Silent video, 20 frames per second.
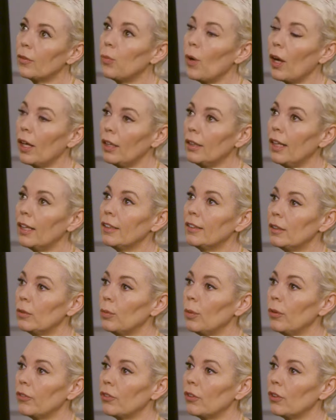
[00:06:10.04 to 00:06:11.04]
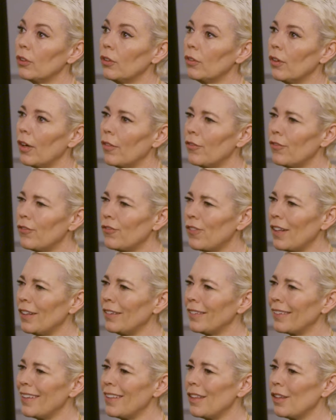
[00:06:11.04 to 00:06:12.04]
Well, I did want to
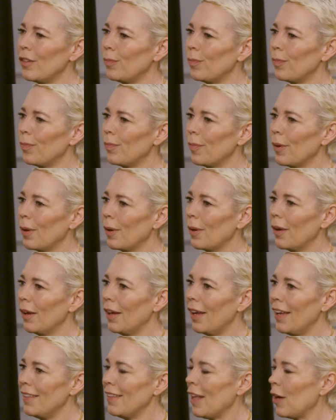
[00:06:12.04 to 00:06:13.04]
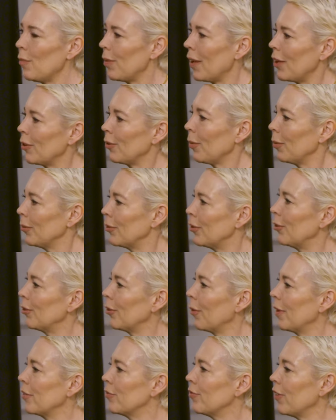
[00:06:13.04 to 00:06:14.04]
felt in that place where I wanted to do
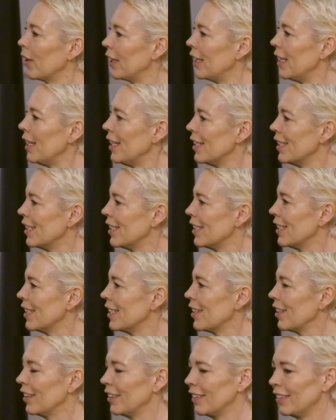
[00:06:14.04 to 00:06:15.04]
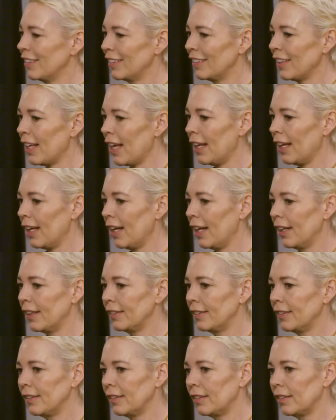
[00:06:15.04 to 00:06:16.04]
something funny
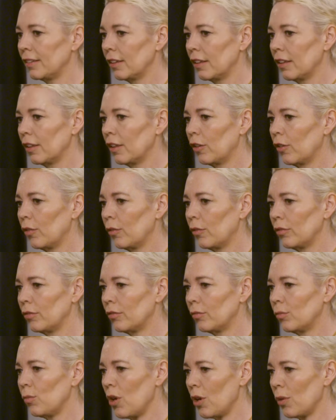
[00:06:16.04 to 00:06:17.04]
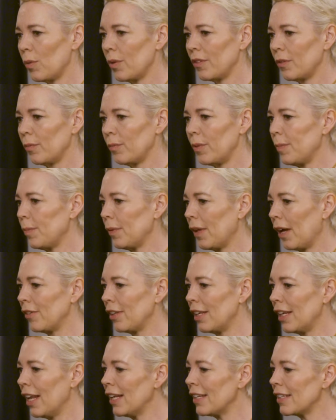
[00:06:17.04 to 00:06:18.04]
and work with some people I
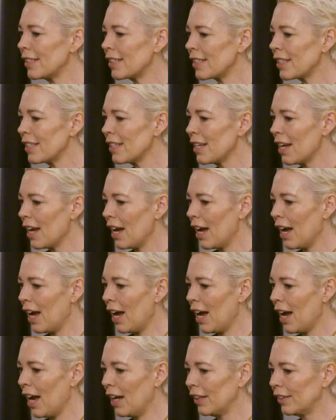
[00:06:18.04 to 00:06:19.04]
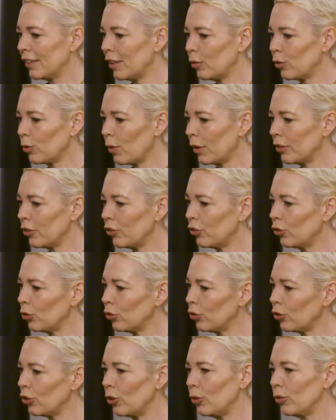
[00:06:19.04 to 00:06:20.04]
really liked, and it was quite a
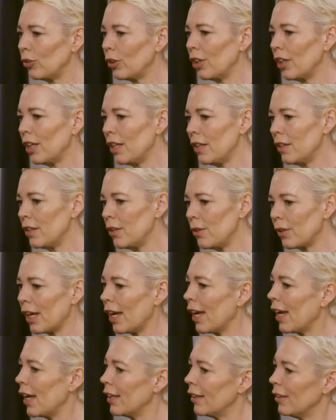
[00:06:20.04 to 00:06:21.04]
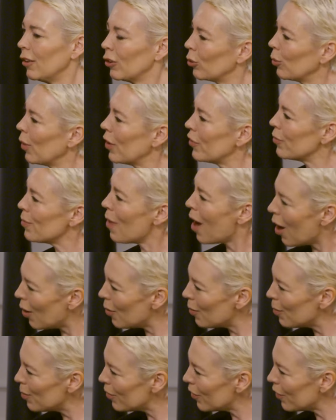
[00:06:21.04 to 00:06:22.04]
short shoot in the UK, not away from
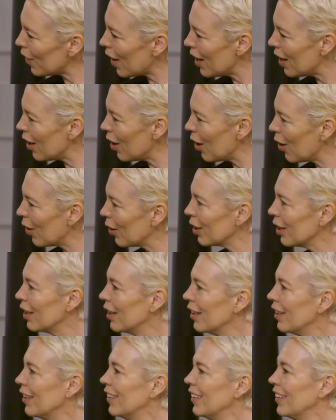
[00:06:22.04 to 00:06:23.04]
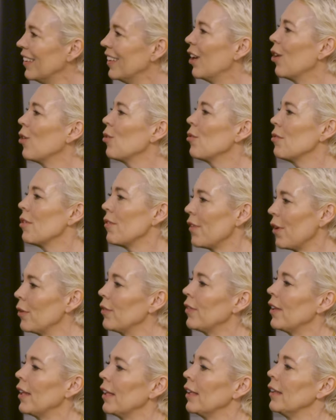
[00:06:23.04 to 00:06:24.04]
home for very long. All of
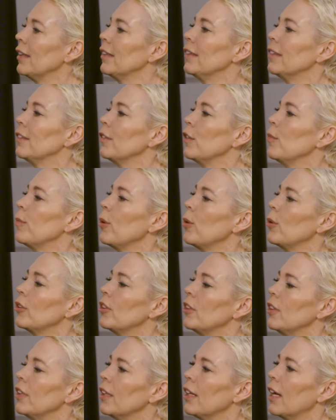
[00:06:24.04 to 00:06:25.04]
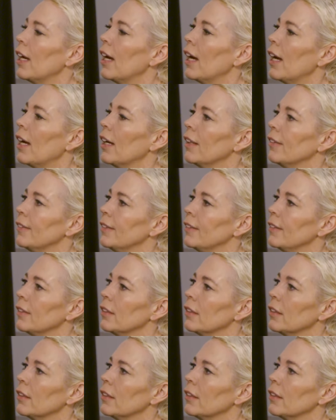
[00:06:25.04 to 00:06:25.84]
those things are important, and